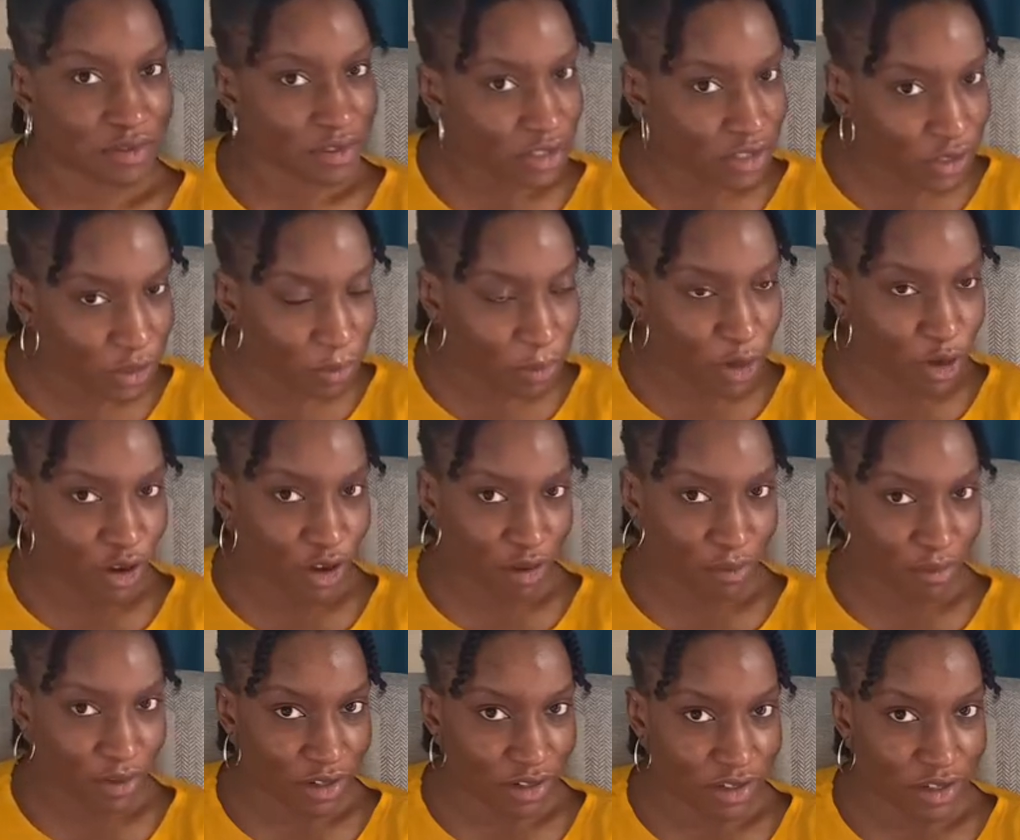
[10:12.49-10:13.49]
do me an
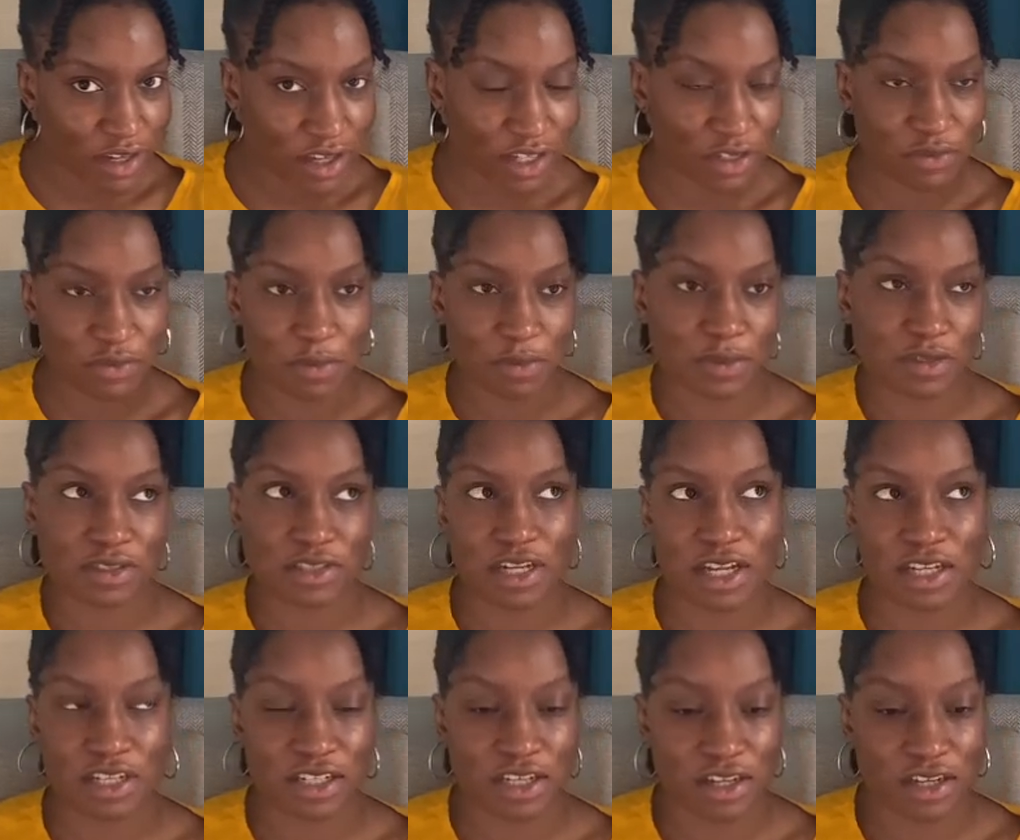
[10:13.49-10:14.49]
omelette, and the woman was
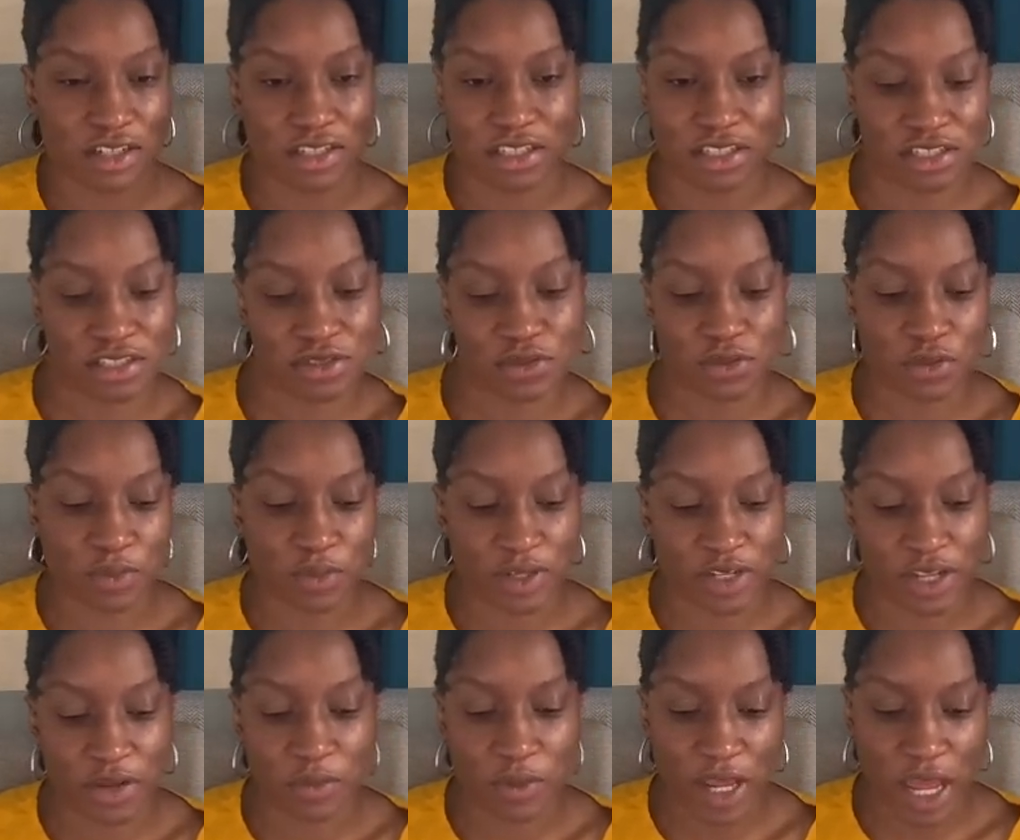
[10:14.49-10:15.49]
like, no, this is all
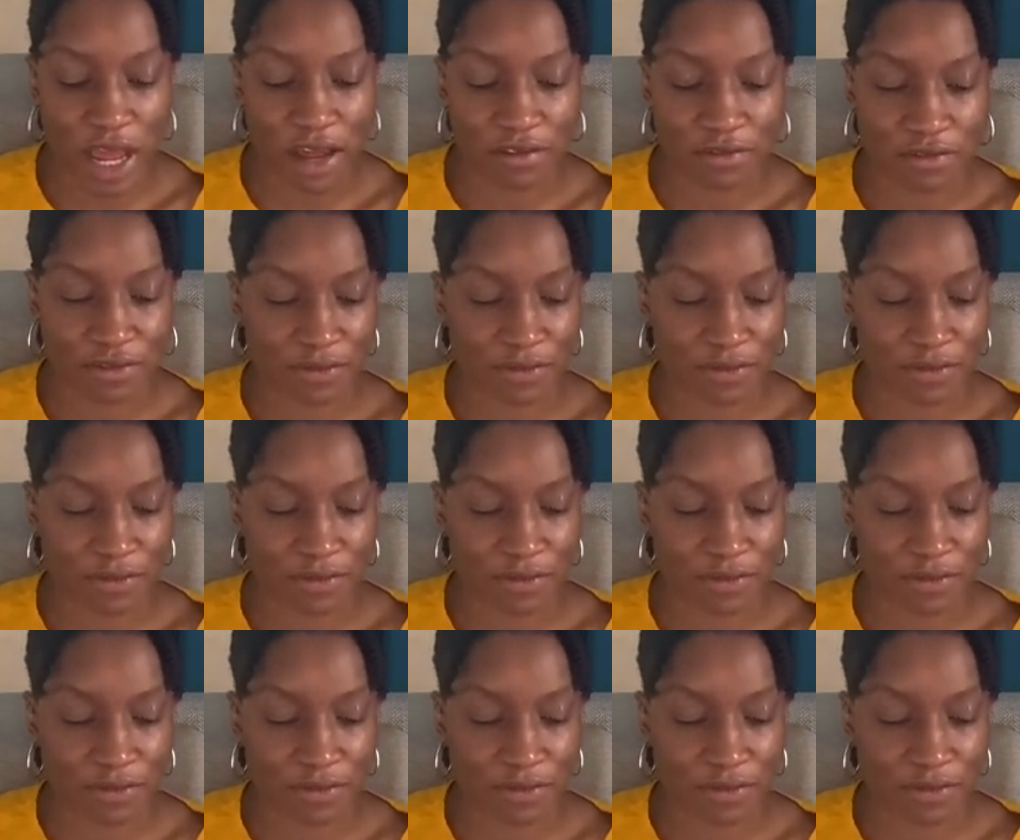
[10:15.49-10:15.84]
that we have.